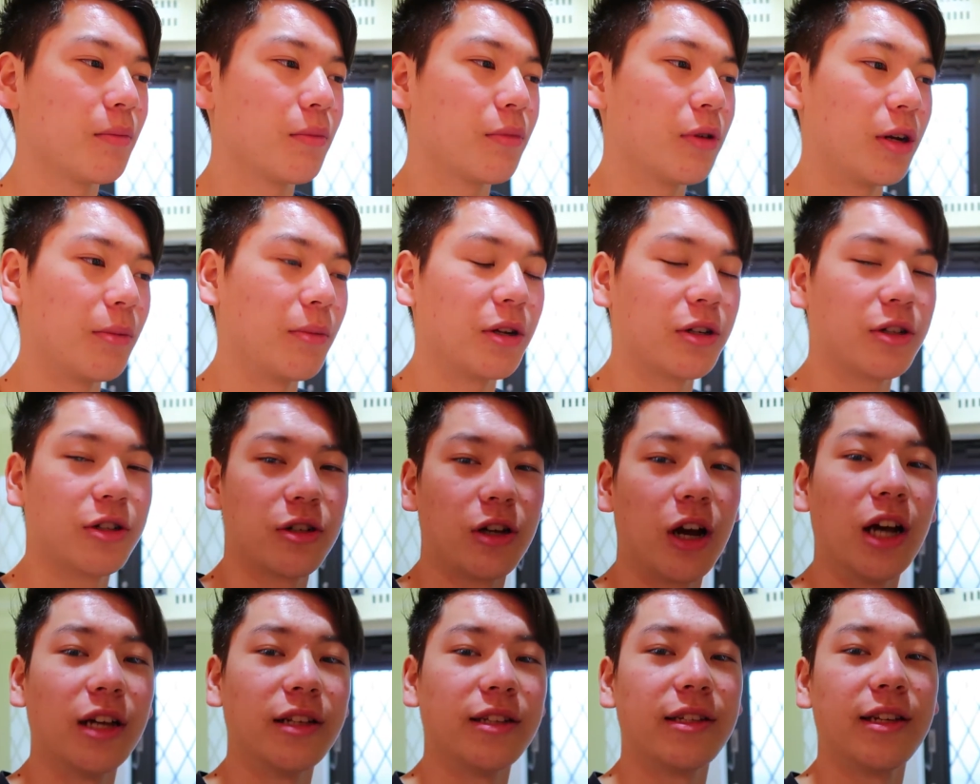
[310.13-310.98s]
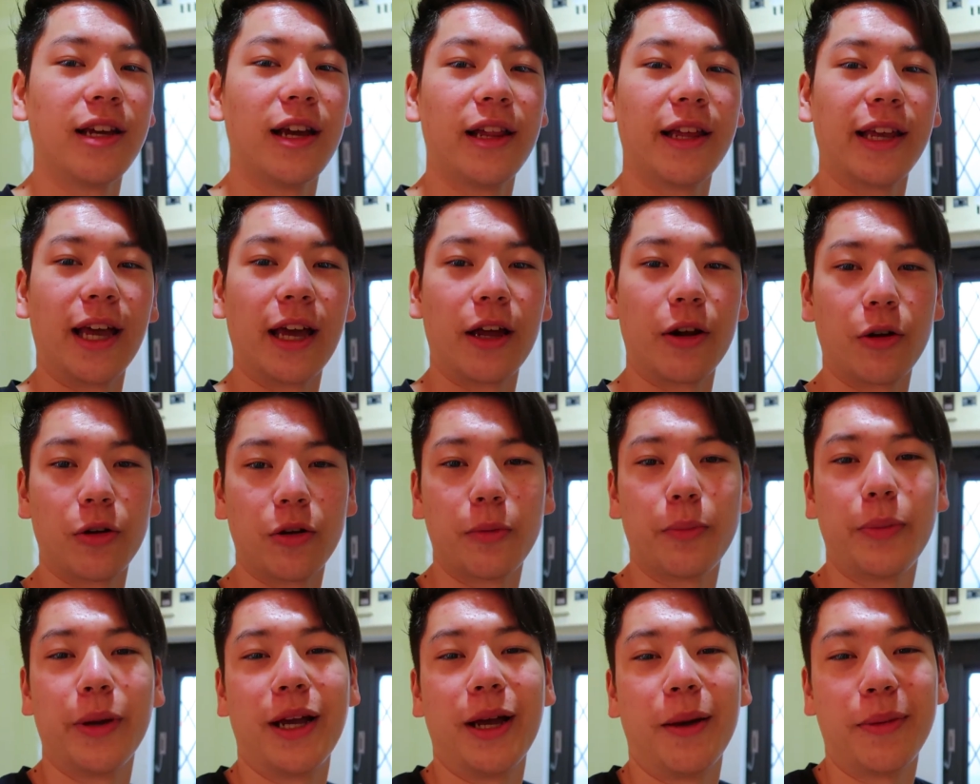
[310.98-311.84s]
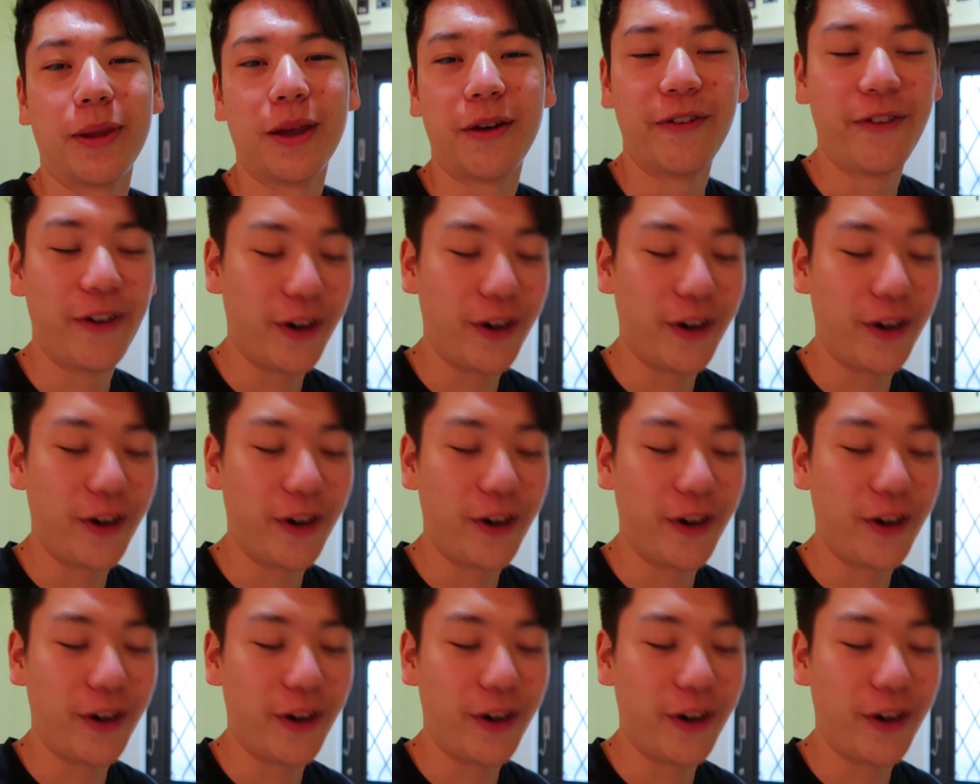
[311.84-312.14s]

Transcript: pretty much us yelling at her to pick up the